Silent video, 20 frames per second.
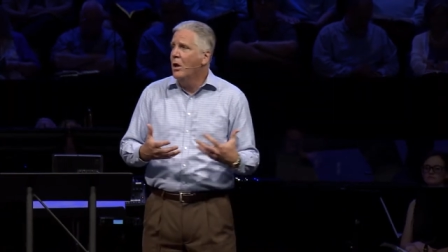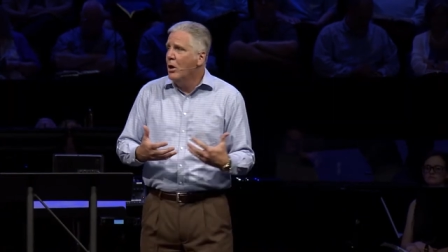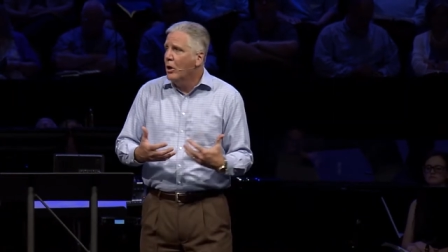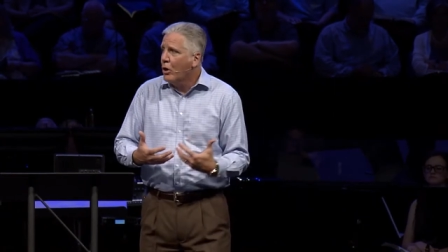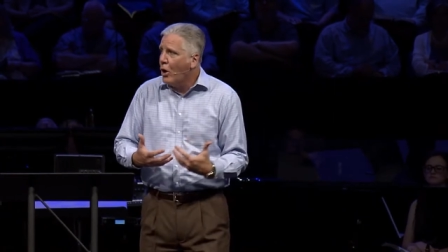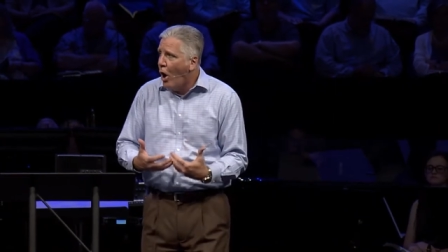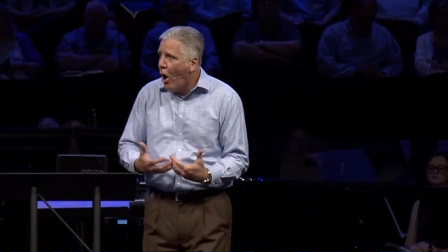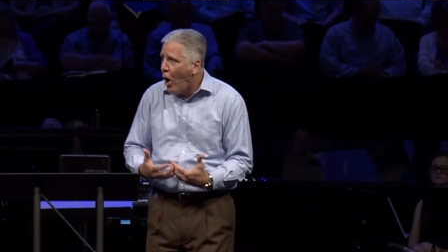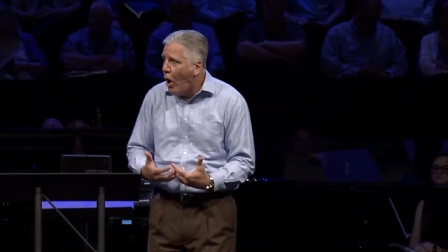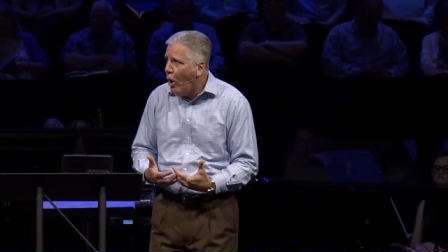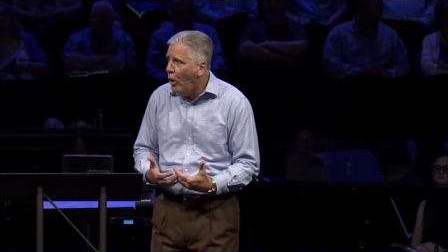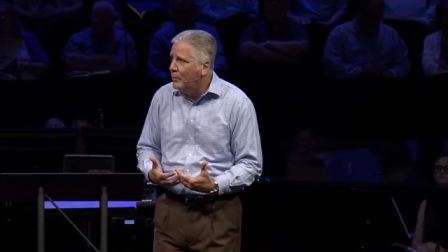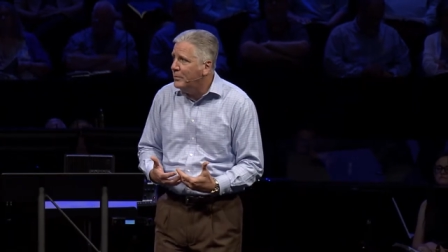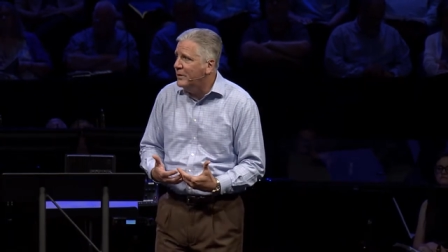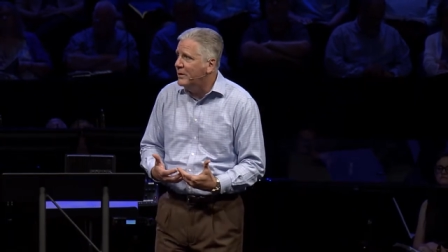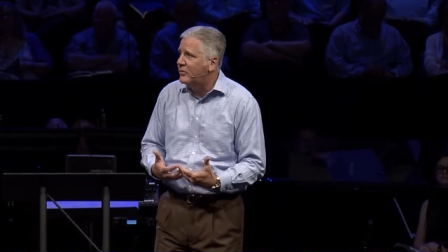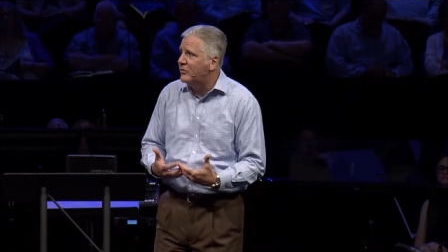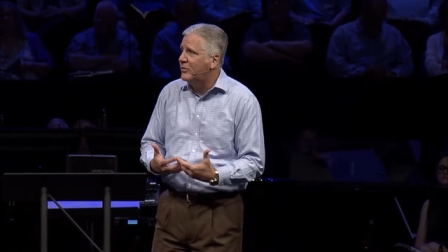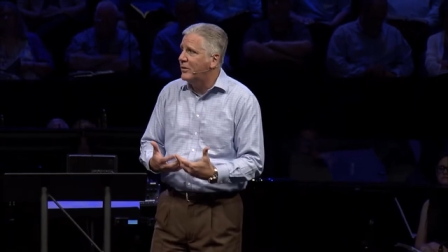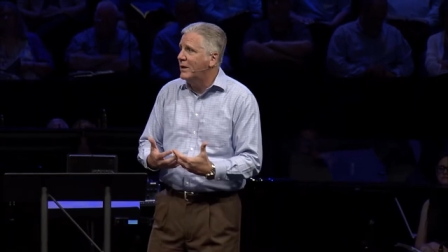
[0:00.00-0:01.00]

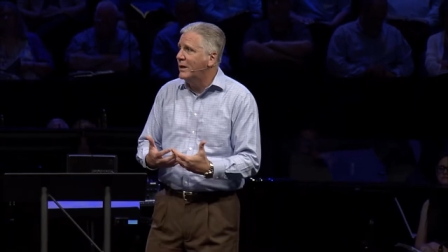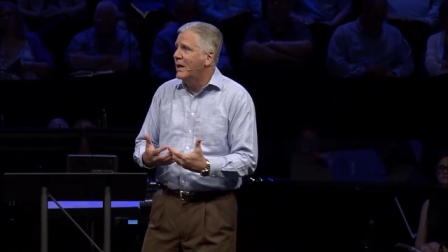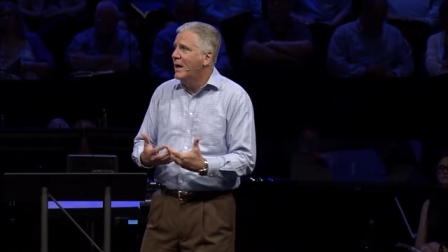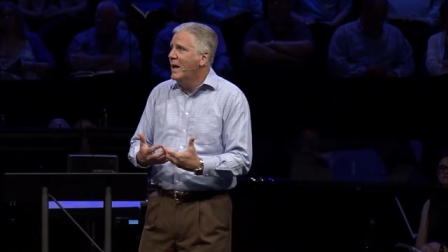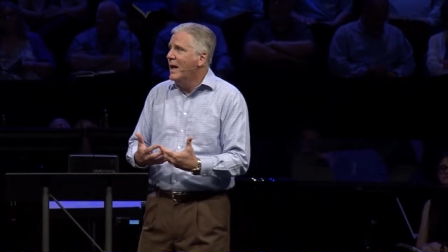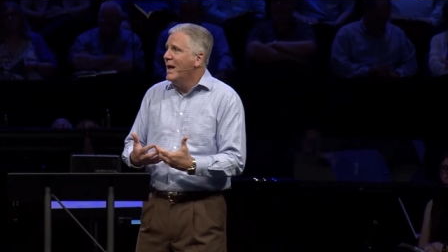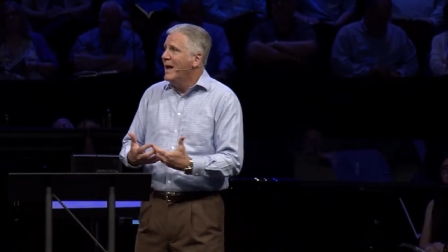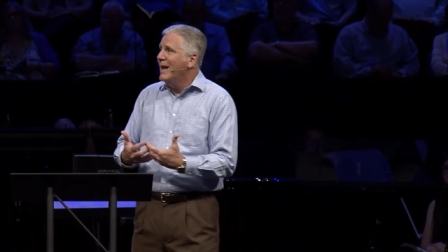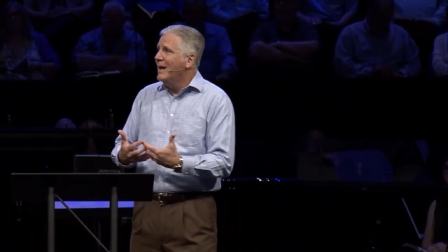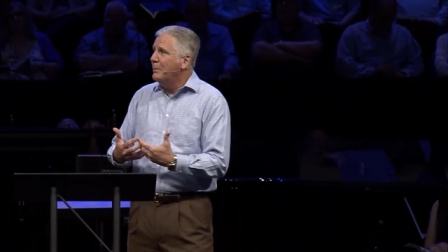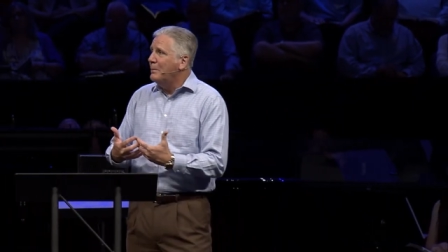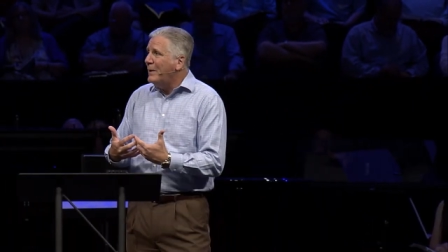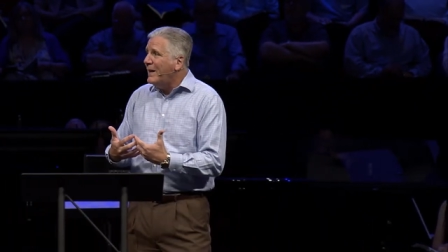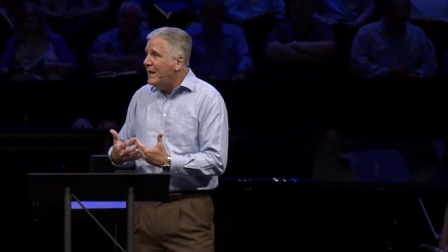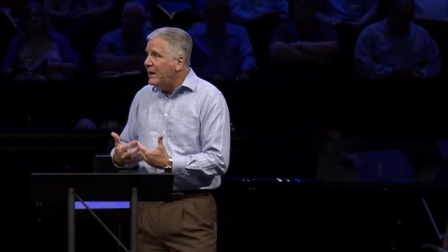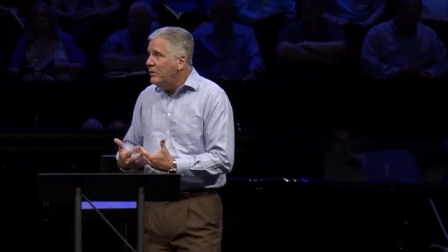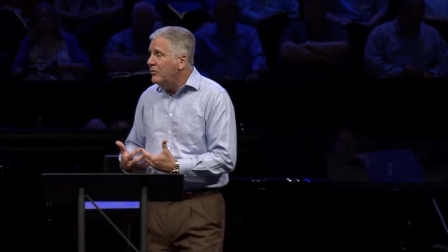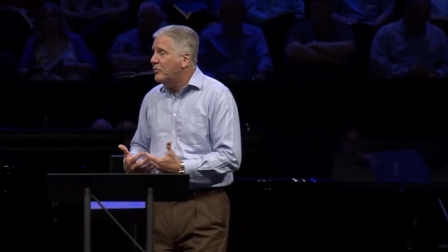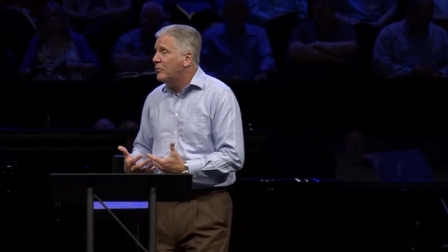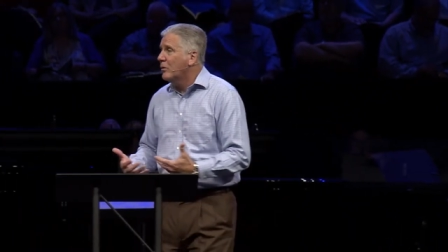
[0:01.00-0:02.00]
calmness and, and
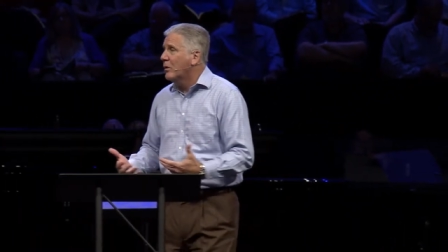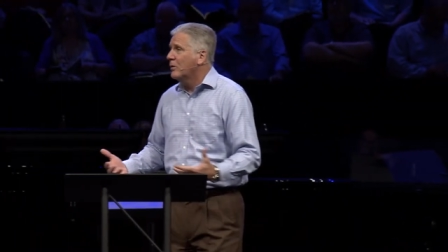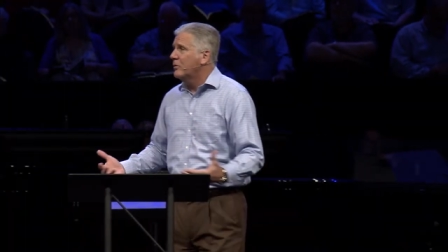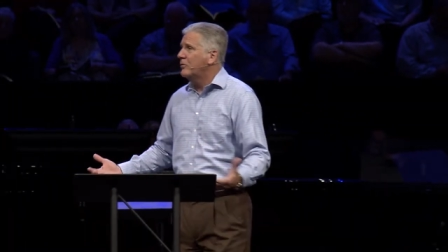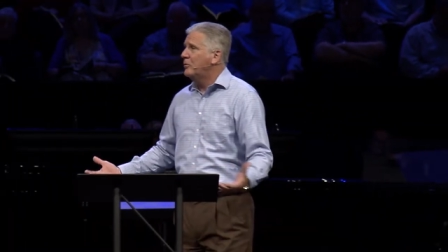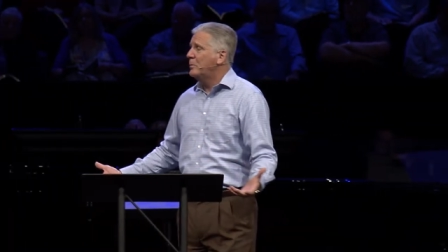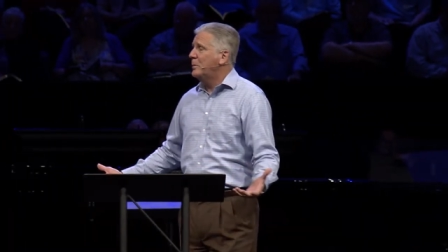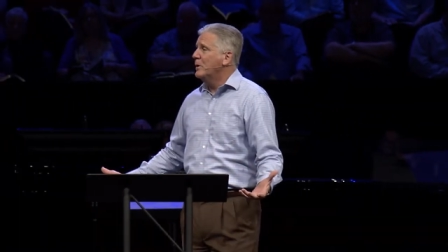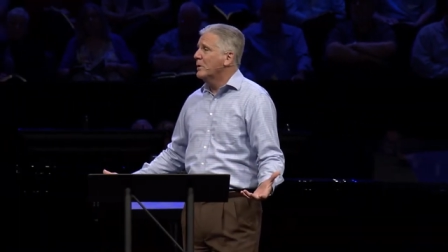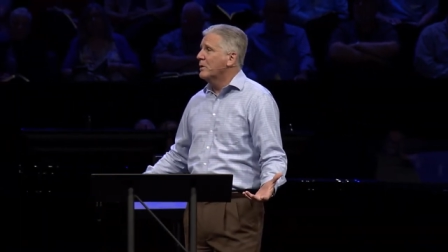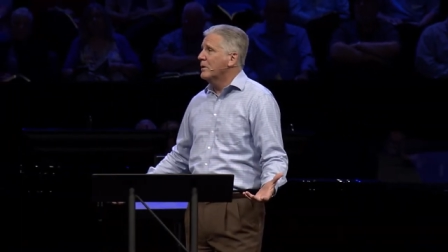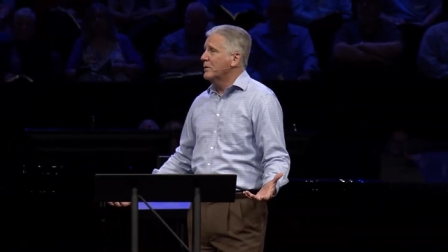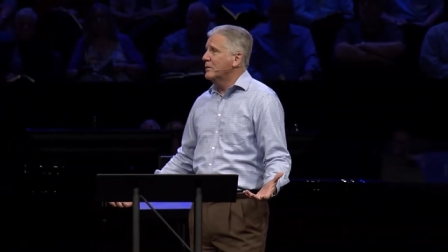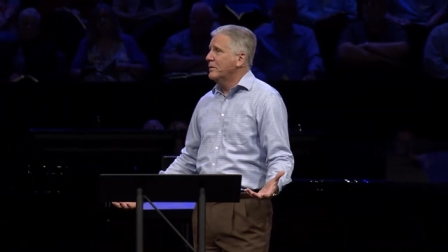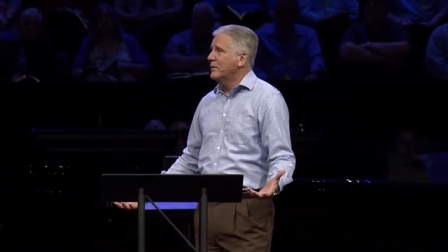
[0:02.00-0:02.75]
peace to our spirit.